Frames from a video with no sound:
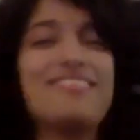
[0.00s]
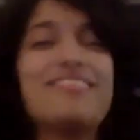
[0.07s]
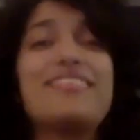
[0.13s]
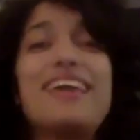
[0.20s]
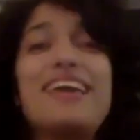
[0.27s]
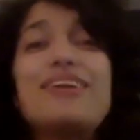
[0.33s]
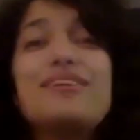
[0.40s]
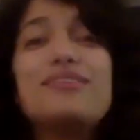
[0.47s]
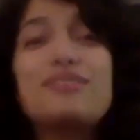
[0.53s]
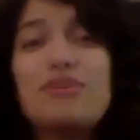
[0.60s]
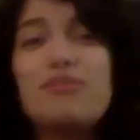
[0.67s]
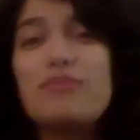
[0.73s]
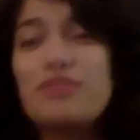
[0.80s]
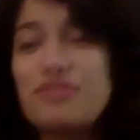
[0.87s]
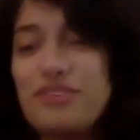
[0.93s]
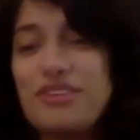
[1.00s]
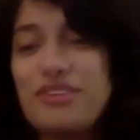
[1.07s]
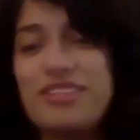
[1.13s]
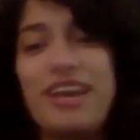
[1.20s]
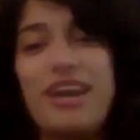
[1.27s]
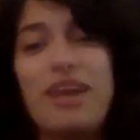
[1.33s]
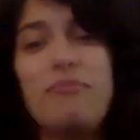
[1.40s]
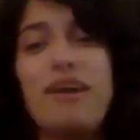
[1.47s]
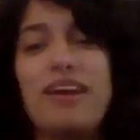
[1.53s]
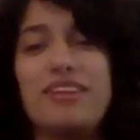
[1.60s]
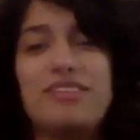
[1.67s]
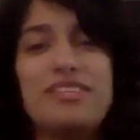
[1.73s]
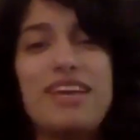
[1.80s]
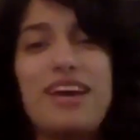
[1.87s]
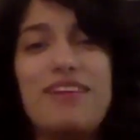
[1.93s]
Thank you so much for your time. I
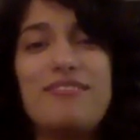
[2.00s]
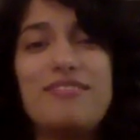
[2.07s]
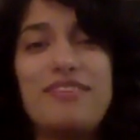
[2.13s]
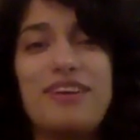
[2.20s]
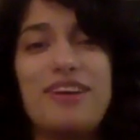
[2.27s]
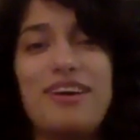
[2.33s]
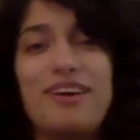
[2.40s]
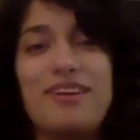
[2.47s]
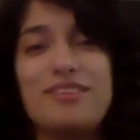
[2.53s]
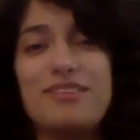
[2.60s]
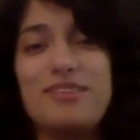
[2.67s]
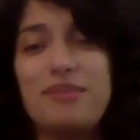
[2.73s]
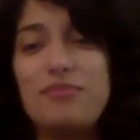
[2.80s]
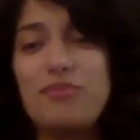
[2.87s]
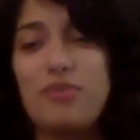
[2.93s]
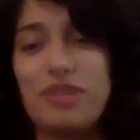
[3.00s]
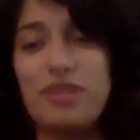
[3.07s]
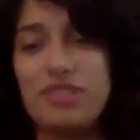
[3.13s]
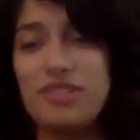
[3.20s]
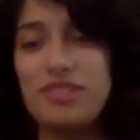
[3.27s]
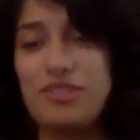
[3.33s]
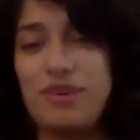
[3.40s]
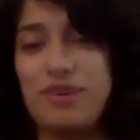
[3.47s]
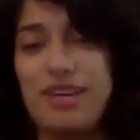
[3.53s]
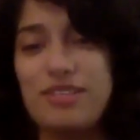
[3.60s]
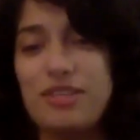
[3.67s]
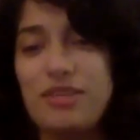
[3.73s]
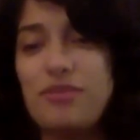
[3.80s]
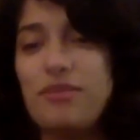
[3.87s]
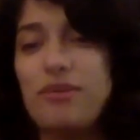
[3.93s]
just have some questions to ask
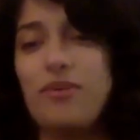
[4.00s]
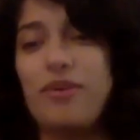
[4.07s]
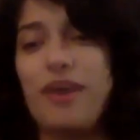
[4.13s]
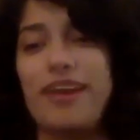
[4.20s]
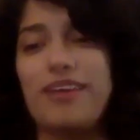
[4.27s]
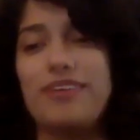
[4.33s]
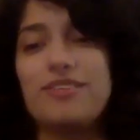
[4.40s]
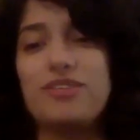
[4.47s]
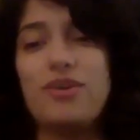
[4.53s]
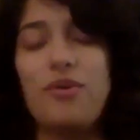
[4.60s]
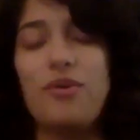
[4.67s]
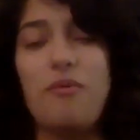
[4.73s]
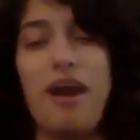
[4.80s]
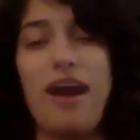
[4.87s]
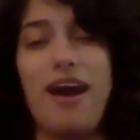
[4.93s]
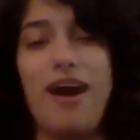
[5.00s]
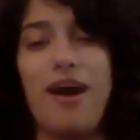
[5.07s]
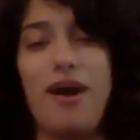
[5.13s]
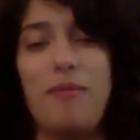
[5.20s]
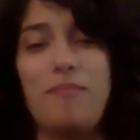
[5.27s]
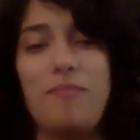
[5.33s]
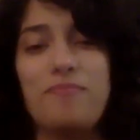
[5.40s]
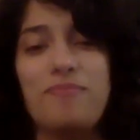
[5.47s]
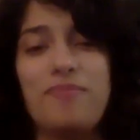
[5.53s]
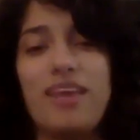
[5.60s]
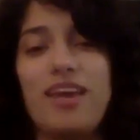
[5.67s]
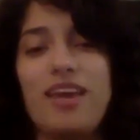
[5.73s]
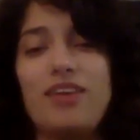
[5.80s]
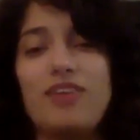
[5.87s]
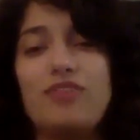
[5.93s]
you. Okay, so
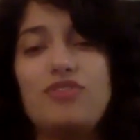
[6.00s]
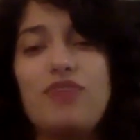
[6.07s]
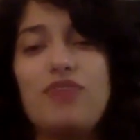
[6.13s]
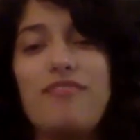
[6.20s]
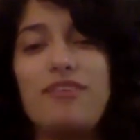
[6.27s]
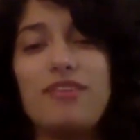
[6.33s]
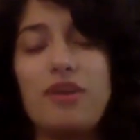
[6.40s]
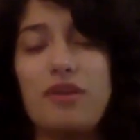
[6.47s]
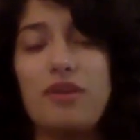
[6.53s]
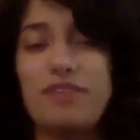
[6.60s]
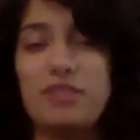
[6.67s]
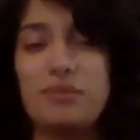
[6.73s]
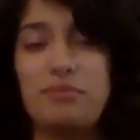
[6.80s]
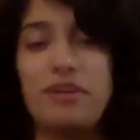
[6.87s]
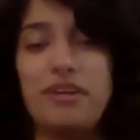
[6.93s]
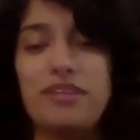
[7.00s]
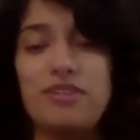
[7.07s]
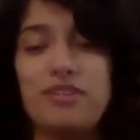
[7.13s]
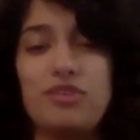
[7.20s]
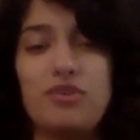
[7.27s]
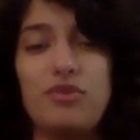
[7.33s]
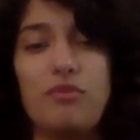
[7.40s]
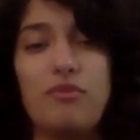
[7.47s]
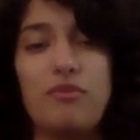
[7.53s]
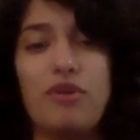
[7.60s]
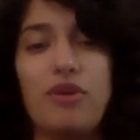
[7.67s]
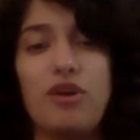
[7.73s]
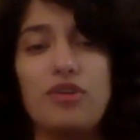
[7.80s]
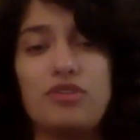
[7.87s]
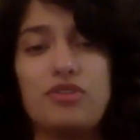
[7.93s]
you do have a lot of experience, with
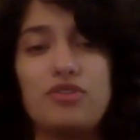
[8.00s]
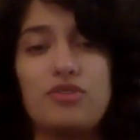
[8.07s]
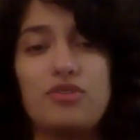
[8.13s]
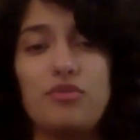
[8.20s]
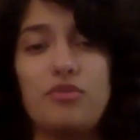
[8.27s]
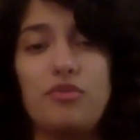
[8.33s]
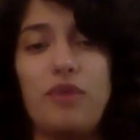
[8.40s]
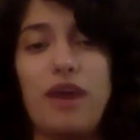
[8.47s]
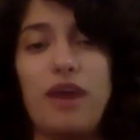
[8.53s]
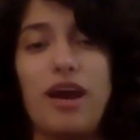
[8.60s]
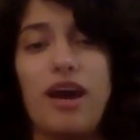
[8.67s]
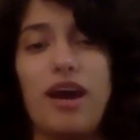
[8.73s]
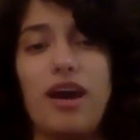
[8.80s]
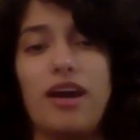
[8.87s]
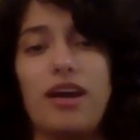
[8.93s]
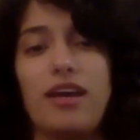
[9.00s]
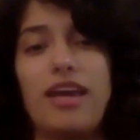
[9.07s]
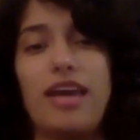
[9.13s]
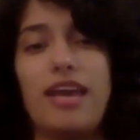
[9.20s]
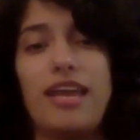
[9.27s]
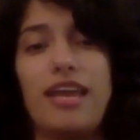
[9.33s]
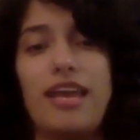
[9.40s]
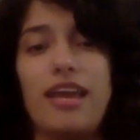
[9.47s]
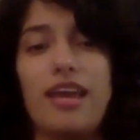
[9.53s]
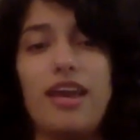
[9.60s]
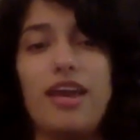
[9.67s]
regards to getting,